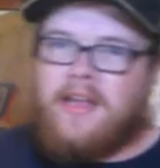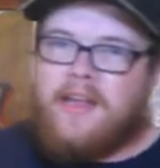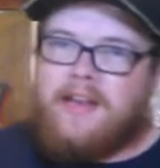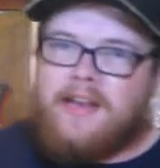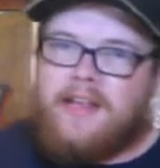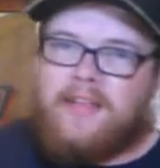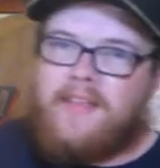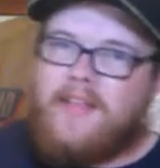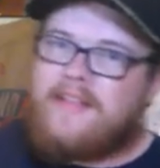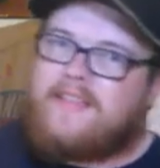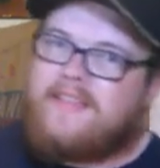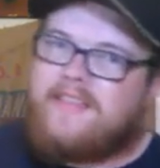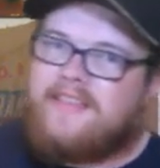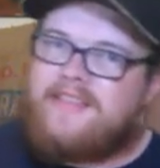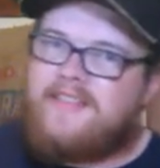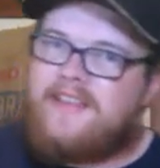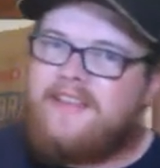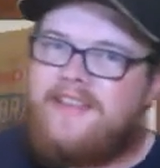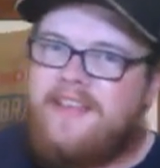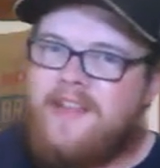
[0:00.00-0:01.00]
Now that's a
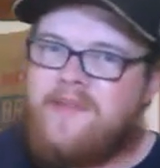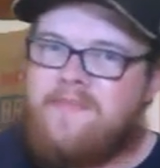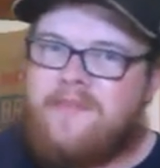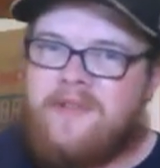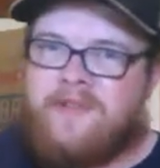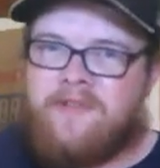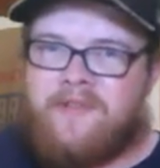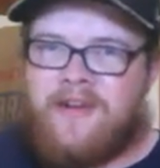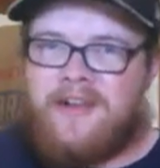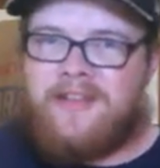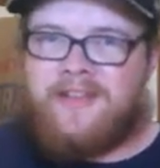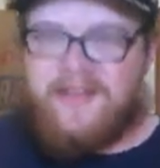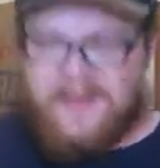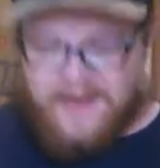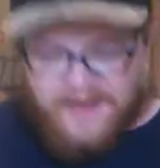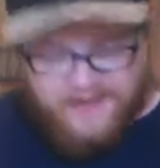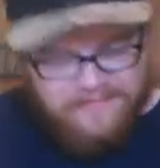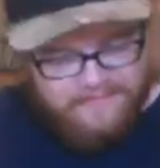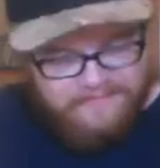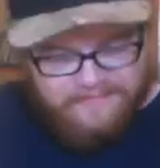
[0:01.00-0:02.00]
Sunday meal right
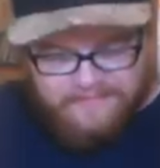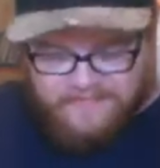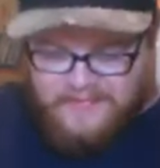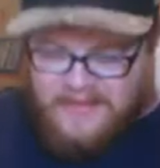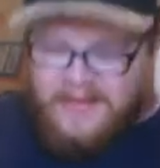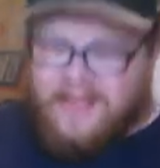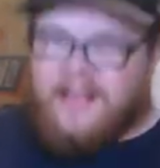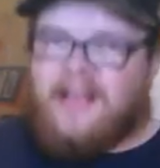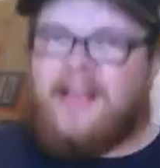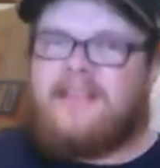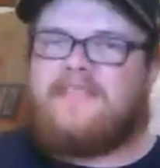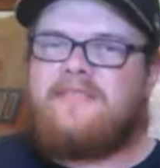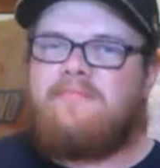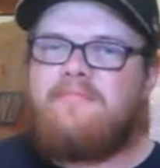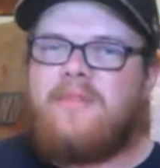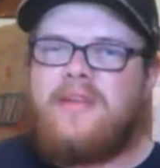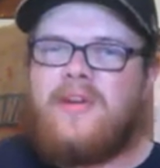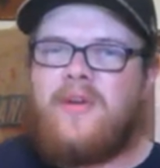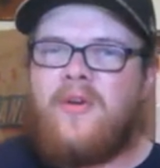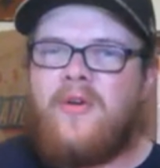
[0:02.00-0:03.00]
there. That's a
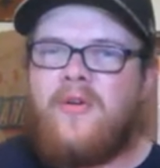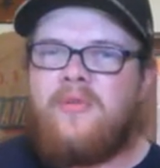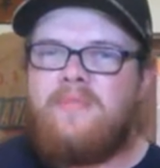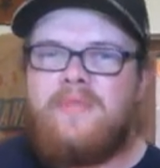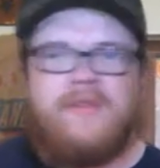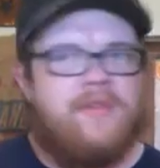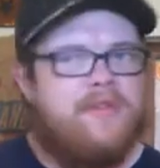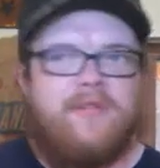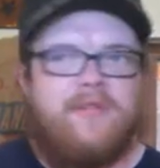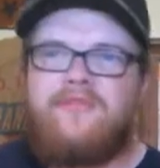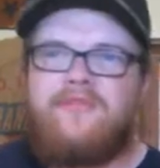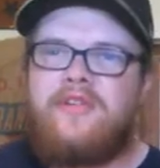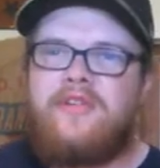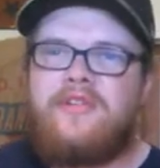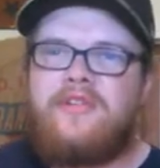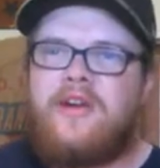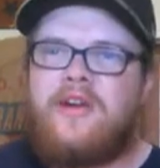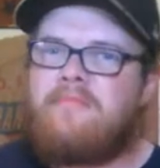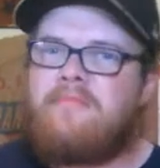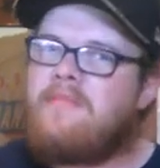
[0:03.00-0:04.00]
big old meal gonna fill
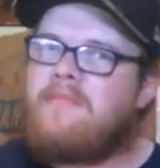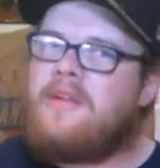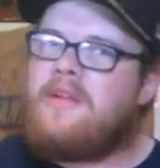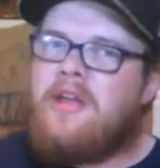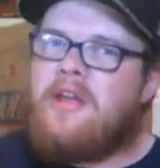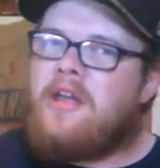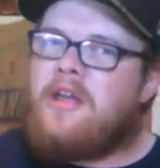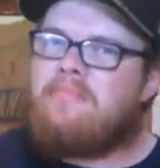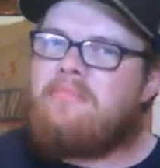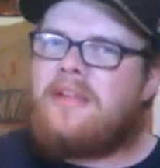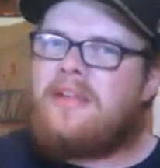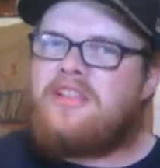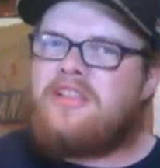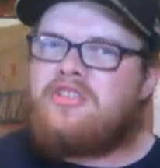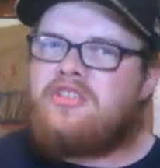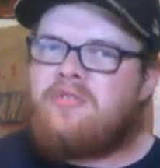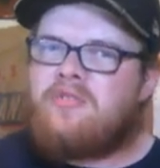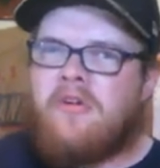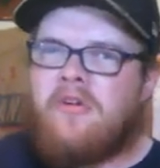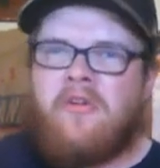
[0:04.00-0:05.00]
you up and make you
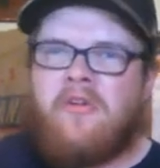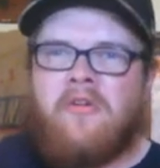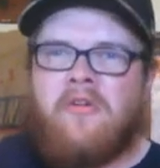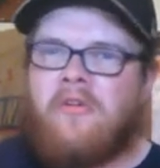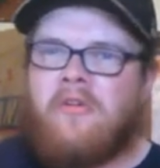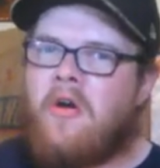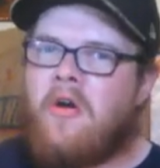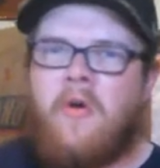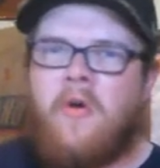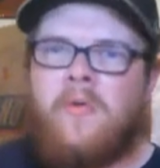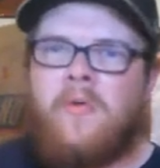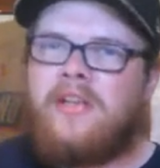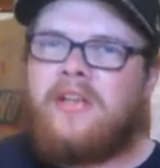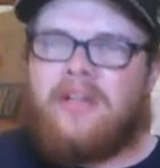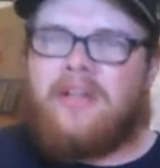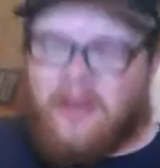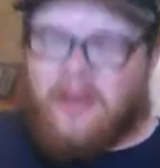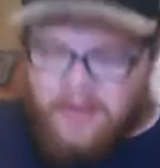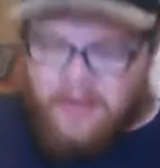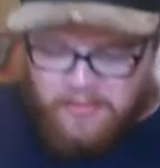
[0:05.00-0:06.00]
strong all week
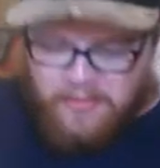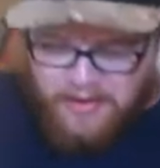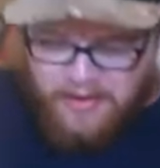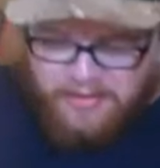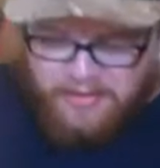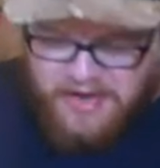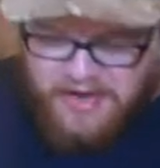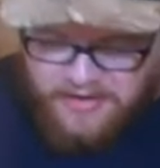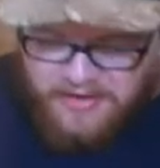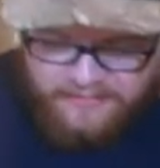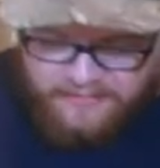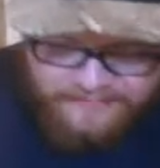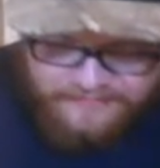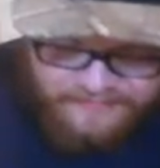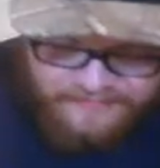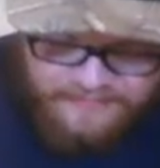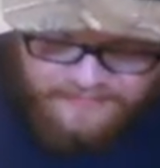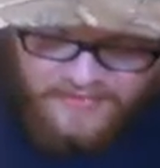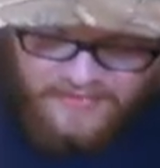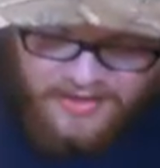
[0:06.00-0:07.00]
long, baby.
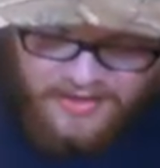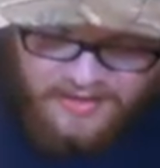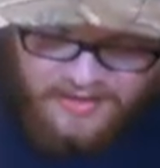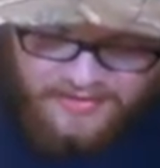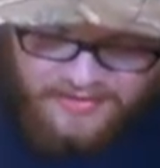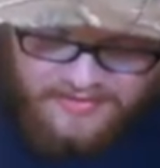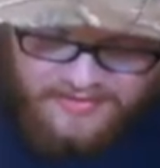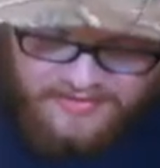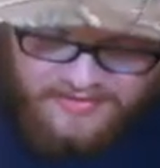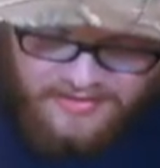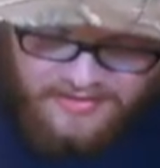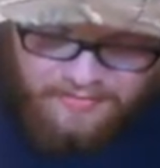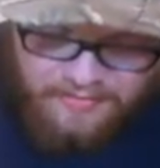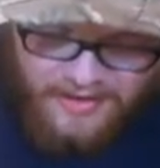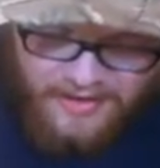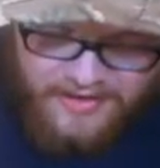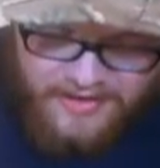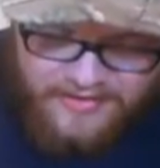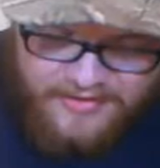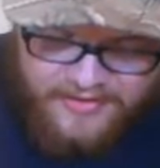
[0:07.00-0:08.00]
Let's get a
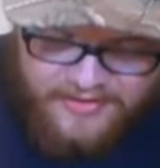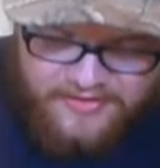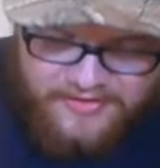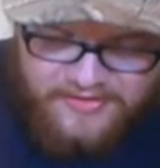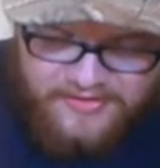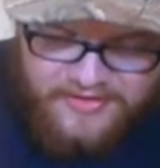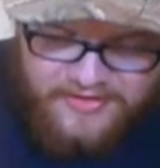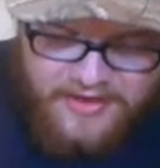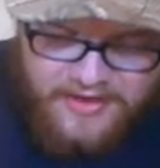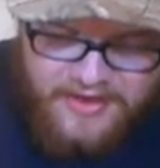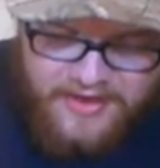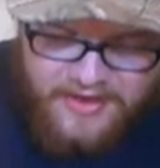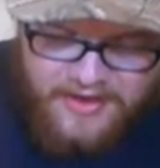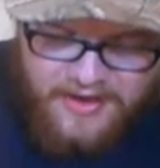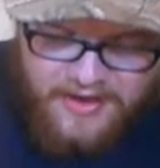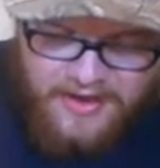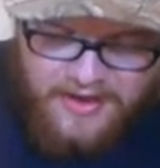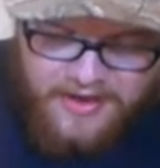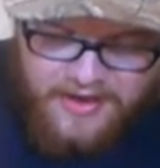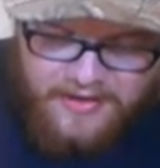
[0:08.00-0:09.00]
bite of this.
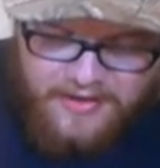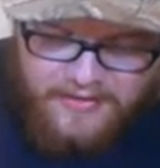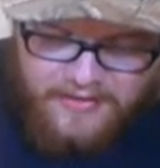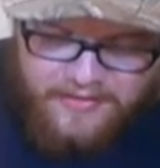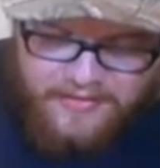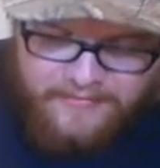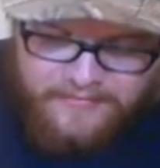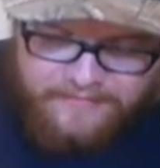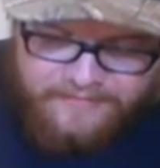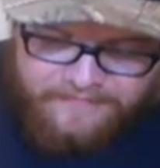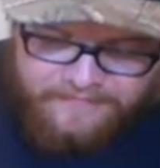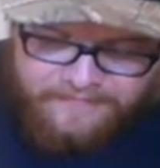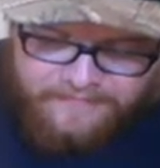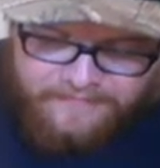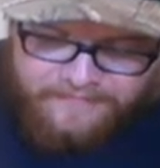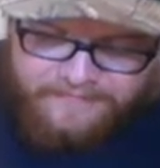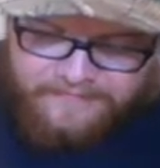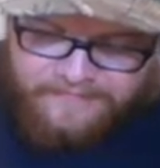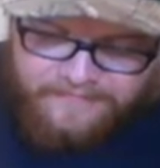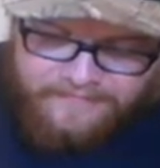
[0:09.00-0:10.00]

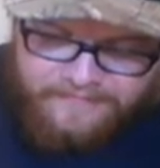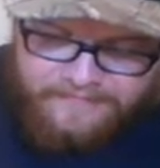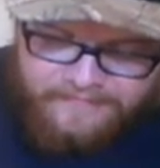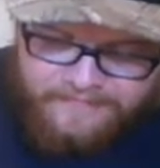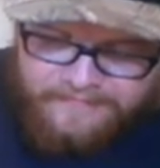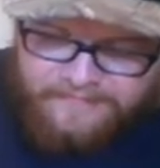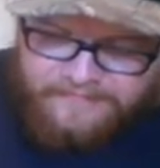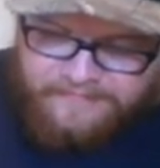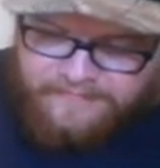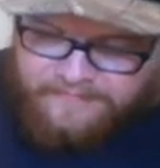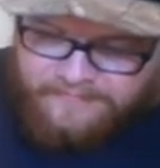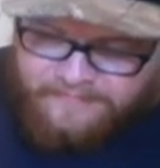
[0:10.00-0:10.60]
Mm-mm-mm.